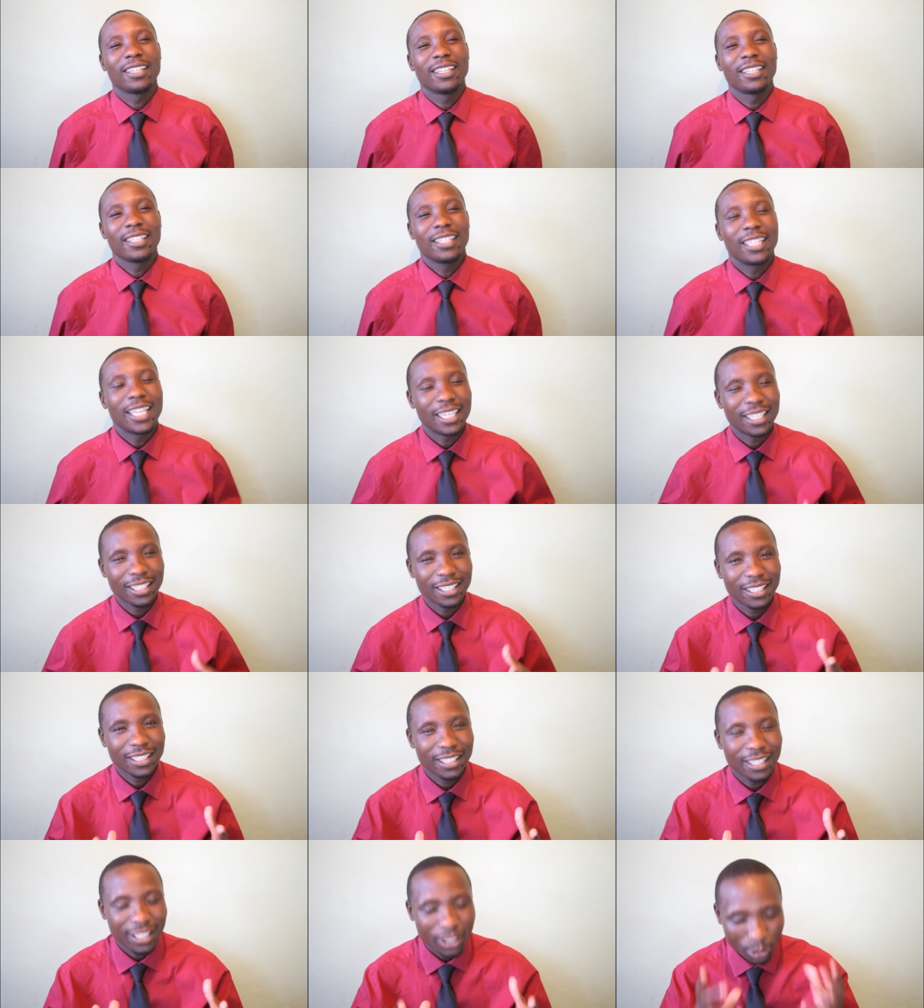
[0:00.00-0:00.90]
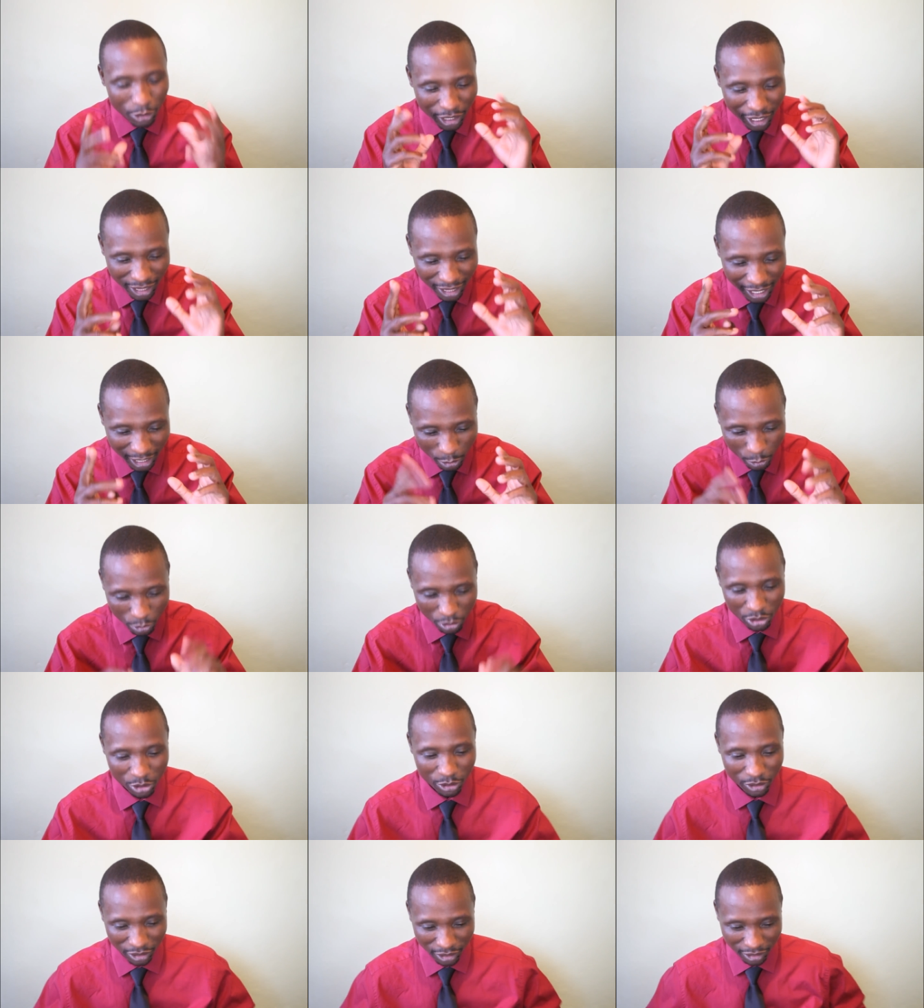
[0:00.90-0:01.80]
That is, those are three
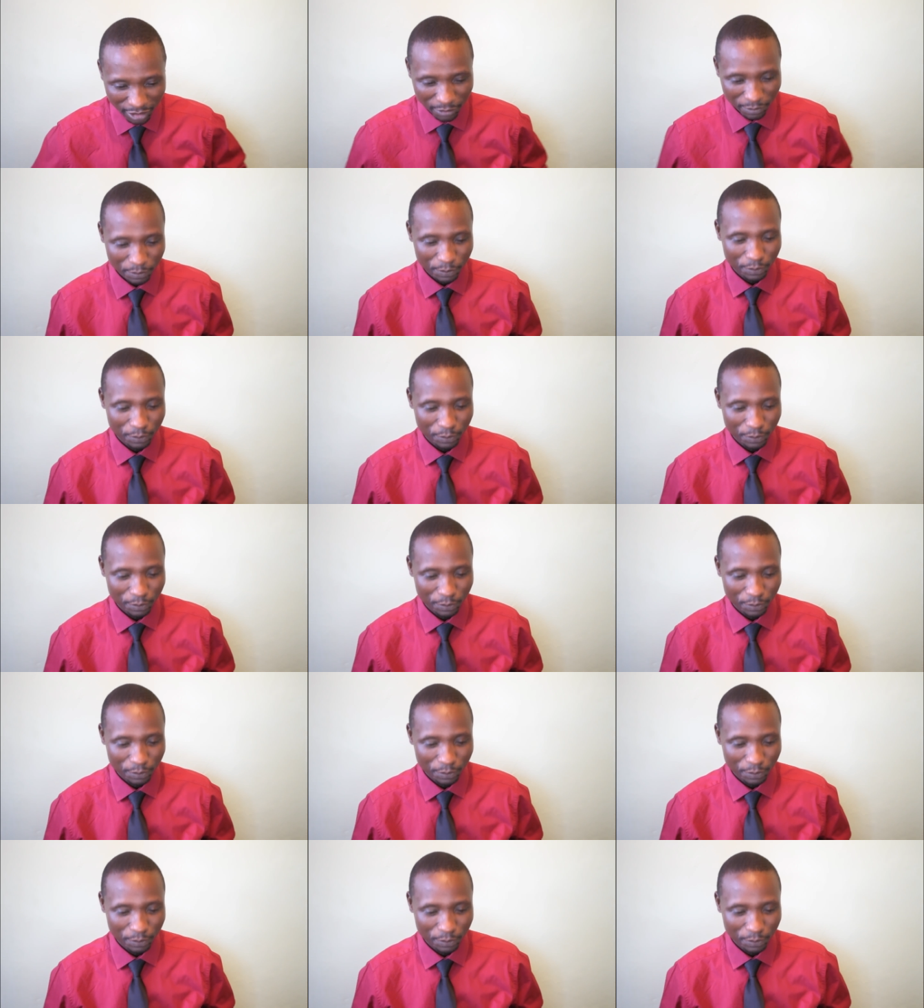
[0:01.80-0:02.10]
questions.